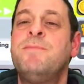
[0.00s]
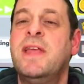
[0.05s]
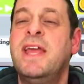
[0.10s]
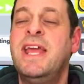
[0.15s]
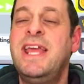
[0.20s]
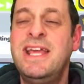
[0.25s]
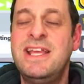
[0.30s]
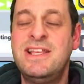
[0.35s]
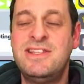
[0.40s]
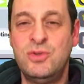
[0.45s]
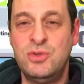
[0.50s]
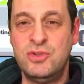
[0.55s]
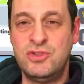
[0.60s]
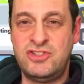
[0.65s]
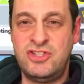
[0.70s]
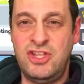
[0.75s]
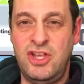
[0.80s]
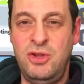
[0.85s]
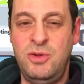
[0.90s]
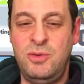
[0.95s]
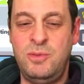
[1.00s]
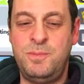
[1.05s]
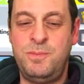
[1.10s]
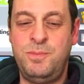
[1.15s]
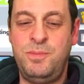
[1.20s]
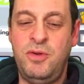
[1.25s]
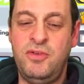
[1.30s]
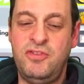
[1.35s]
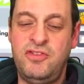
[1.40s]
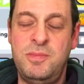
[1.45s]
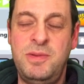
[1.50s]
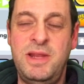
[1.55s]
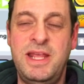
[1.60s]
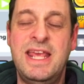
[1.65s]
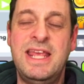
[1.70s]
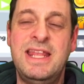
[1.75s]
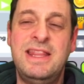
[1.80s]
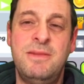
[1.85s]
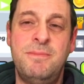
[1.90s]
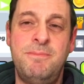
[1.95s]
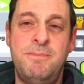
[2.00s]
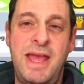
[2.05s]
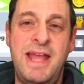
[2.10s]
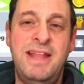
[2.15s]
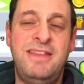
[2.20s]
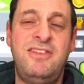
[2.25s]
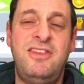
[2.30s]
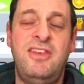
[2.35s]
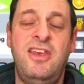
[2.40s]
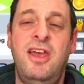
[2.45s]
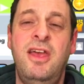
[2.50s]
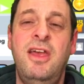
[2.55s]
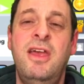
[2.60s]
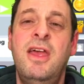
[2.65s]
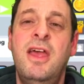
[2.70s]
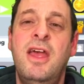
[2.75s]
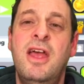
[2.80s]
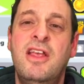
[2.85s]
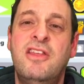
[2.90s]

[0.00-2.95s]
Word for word: he is also possibly in the meta.